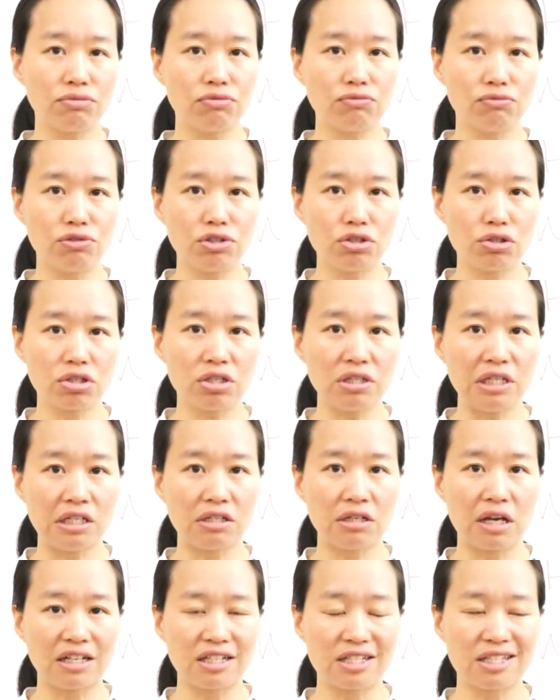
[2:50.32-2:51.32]
We just
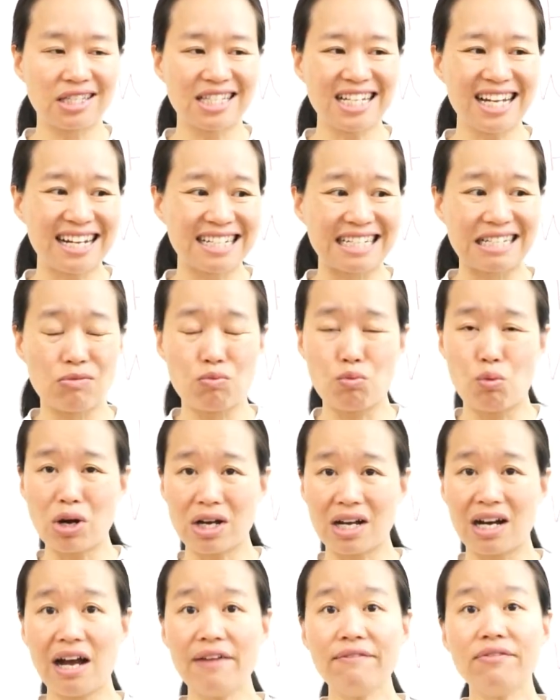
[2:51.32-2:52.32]
need to understand
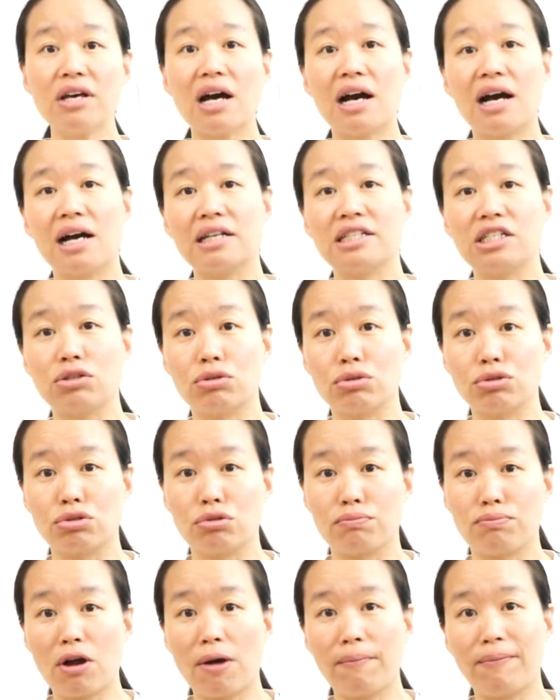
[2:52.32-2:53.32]
what kind of
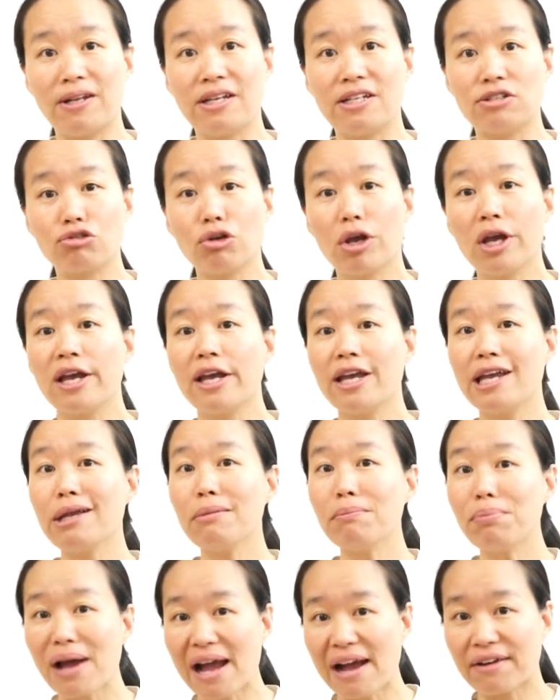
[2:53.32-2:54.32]
articles you publish,
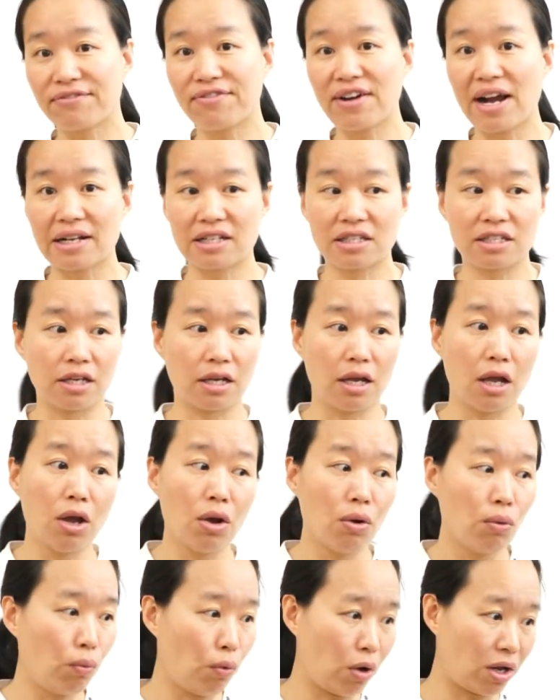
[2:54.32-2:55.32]
impact factor,
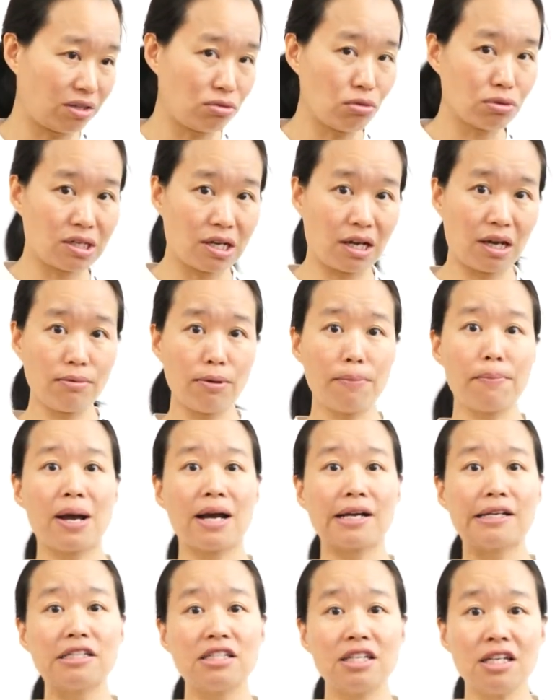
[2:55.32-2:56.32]
what type of
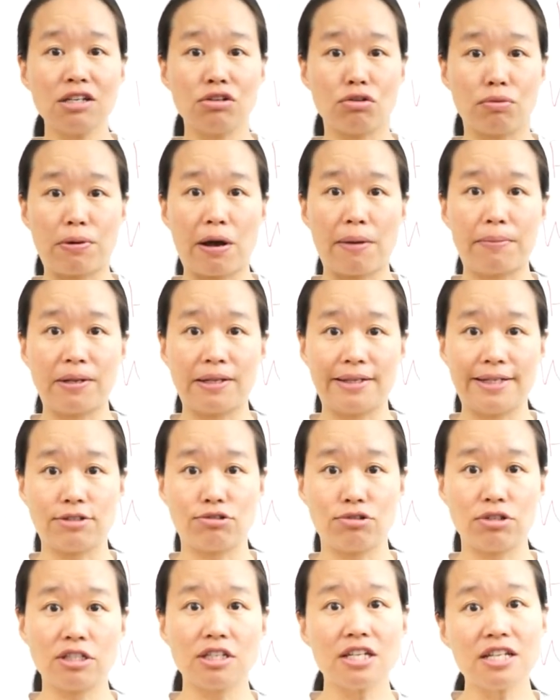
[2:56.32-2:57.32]
magazine you
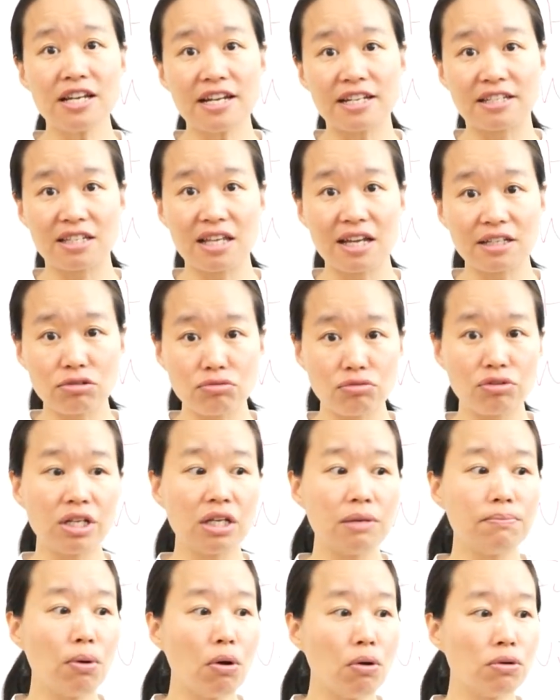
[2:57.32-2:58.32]
publish, isn't it? That's
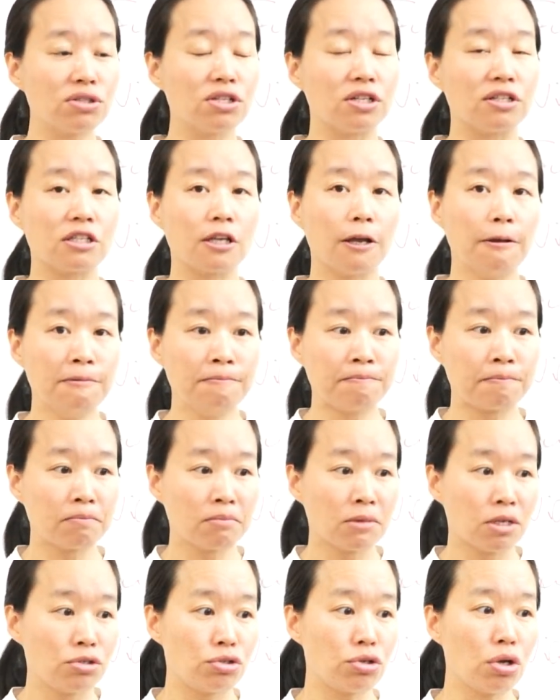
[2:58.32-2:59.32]
really important.
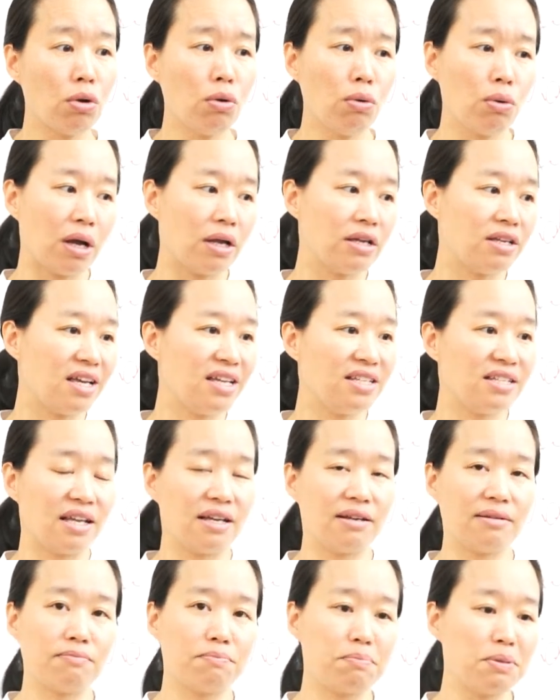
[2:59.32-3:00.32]
So
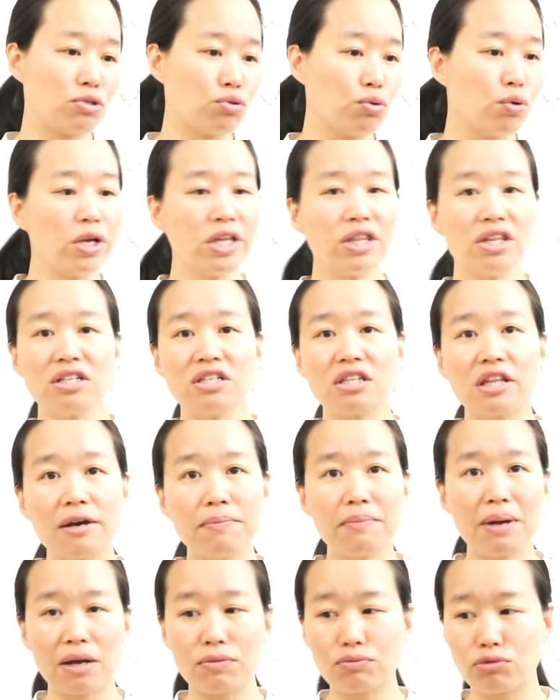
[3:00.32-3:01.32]
between these,
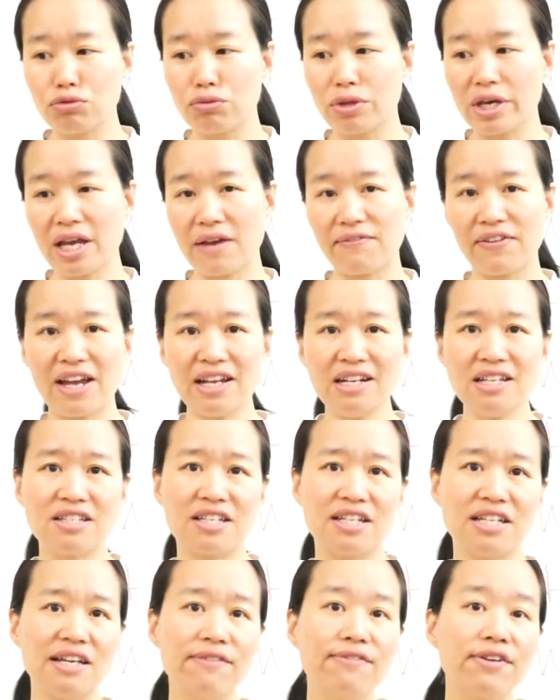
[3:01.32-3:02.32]
do they have any
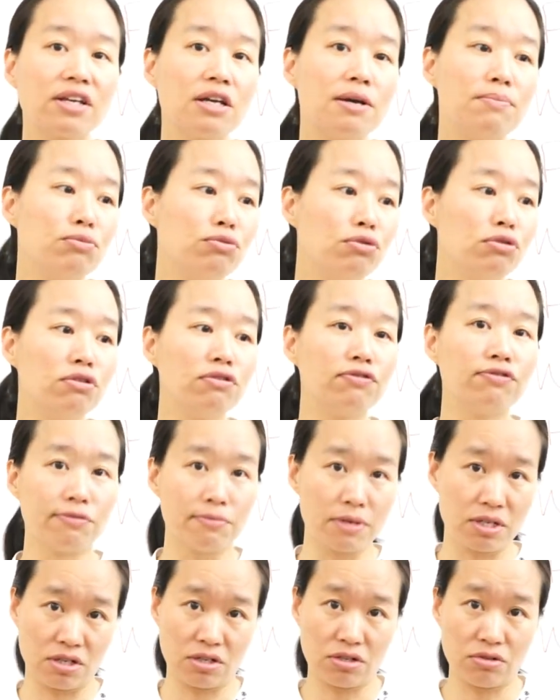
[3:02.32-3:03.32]
significant
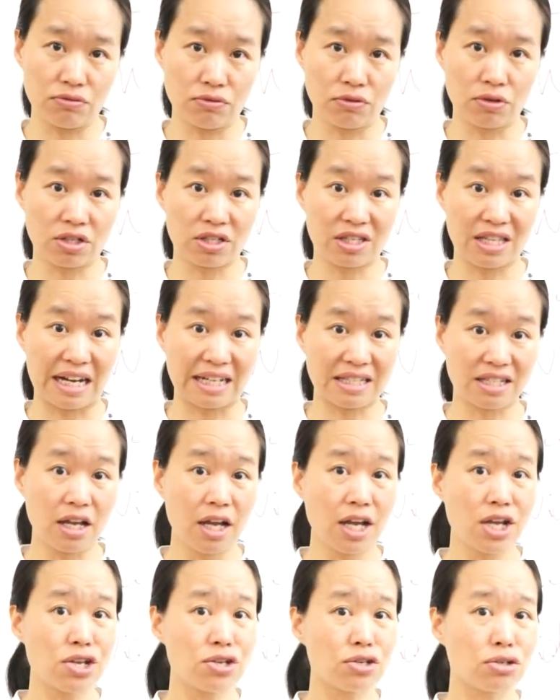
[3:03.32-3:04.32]
movement towards that?
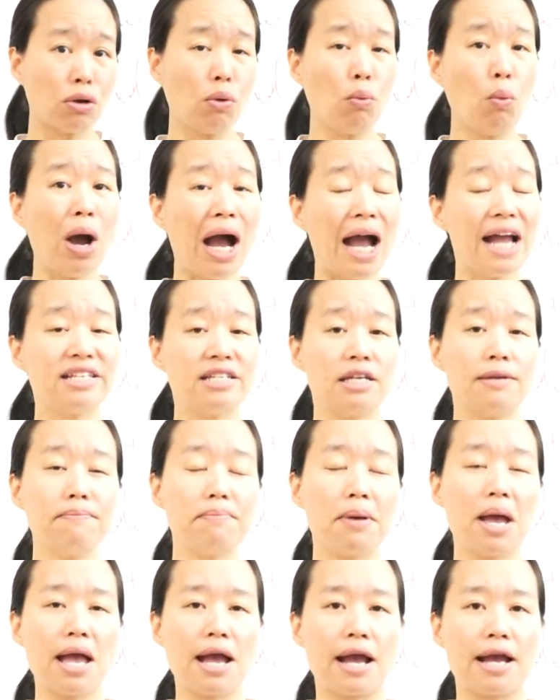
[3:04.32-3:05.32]
So wider
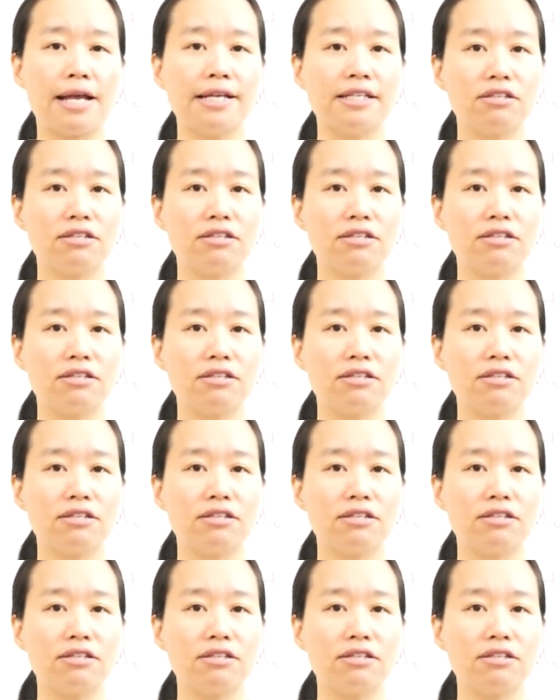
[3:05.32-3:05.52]
impact